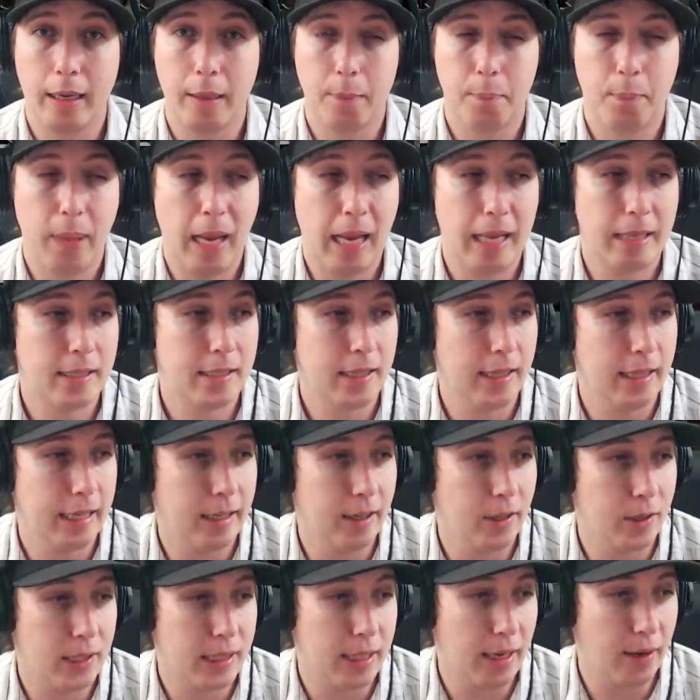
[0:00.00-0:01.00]
penciling
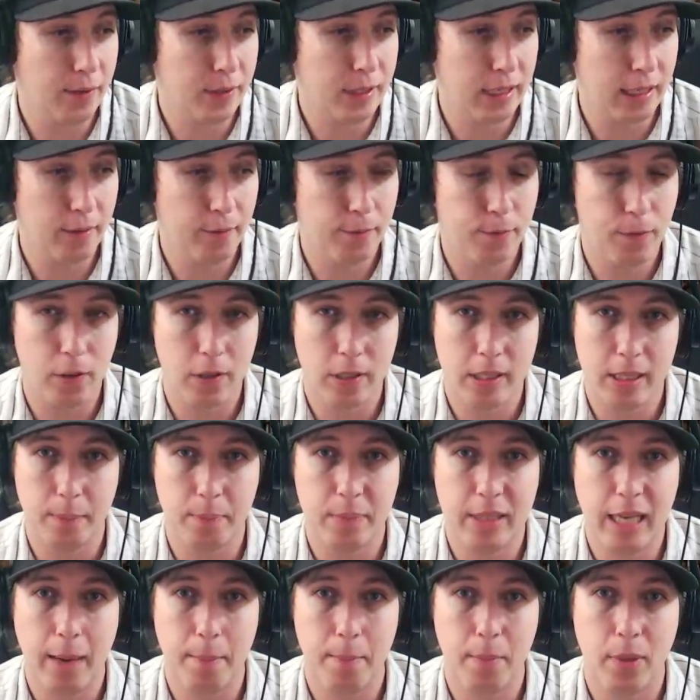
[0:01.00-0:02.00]
ourselves in for
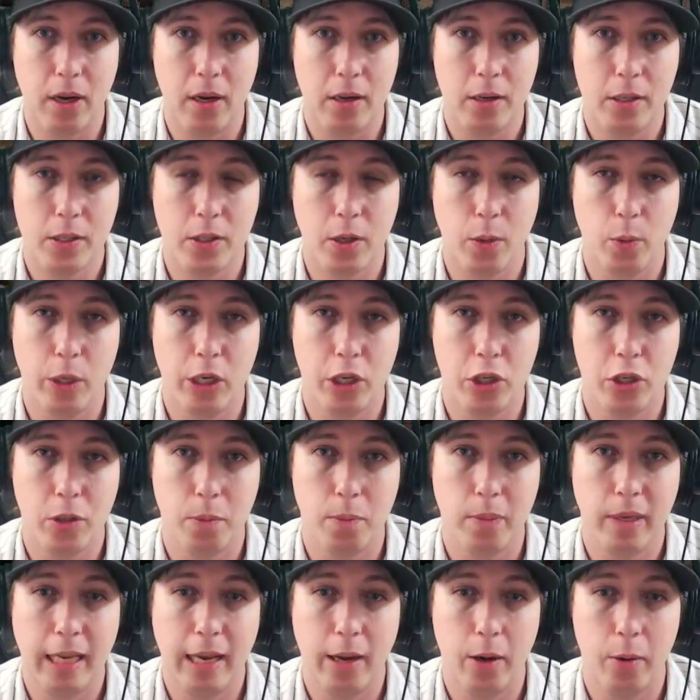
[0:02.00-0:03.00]
September, so we should
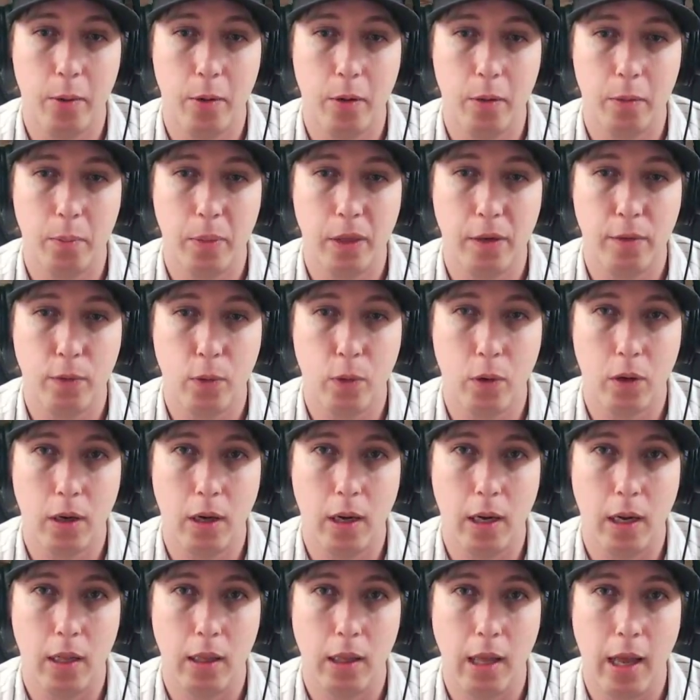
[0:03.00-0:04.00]
be out before
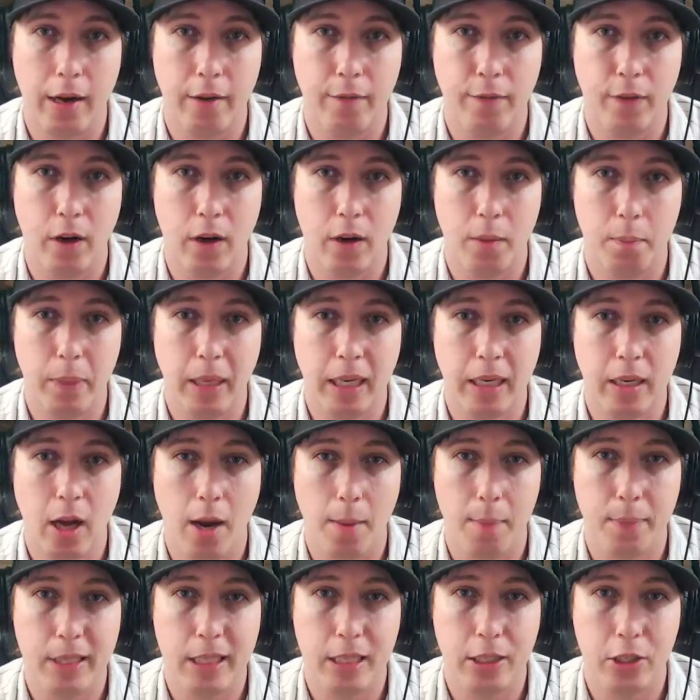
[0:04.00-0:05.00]
a lot of our big
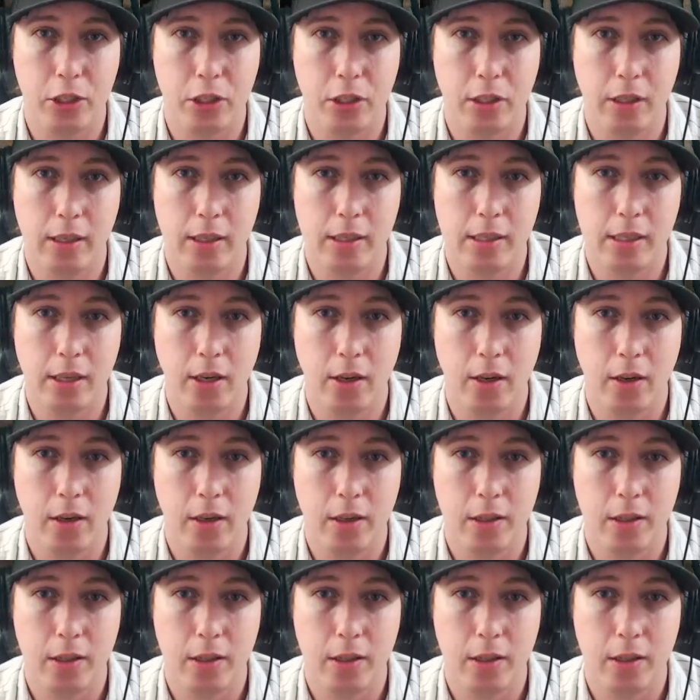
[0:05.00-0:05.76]
competition this year.